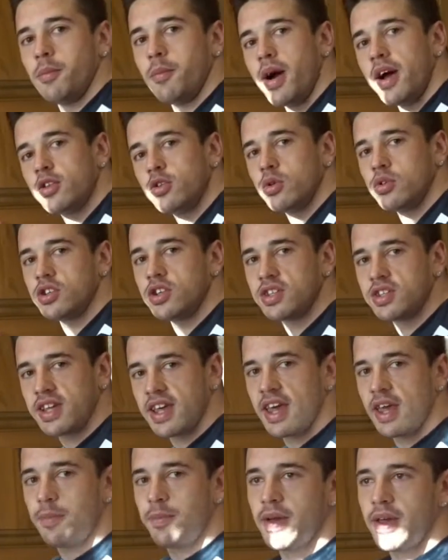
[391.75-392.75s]
Might as well just
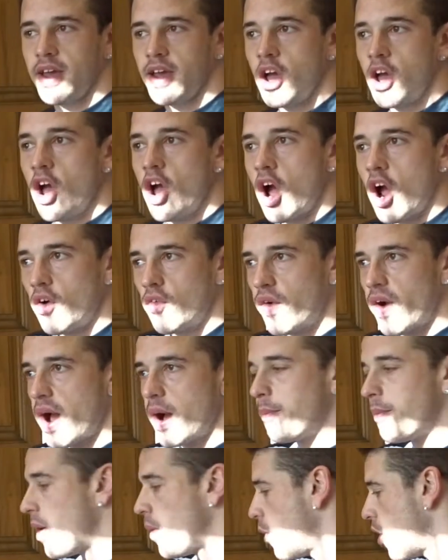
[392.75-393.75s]
keep it
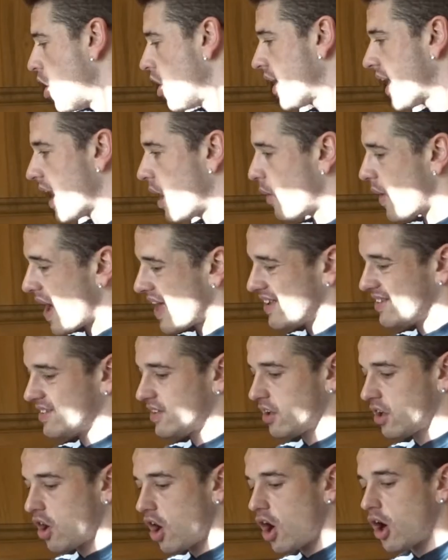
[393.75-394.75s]
around my workout as
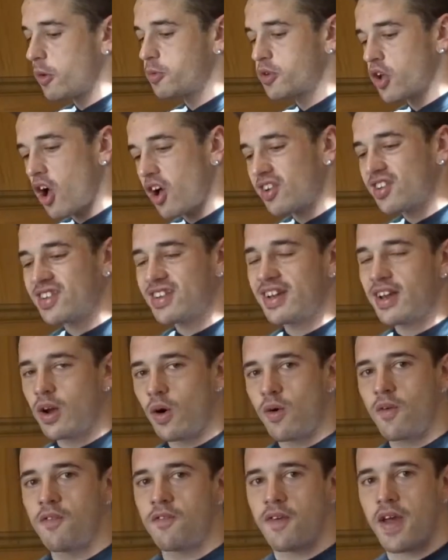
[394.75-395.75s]
the carbs are
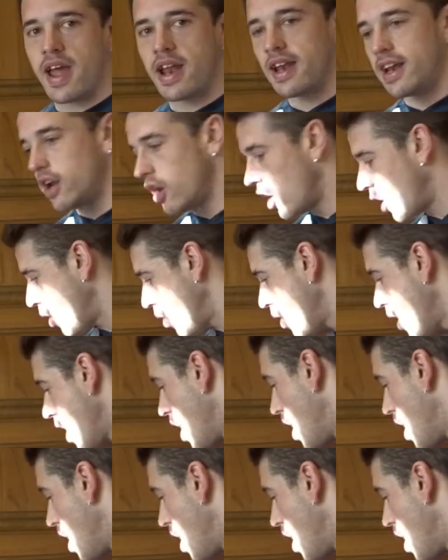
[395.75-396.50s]
still fairly low.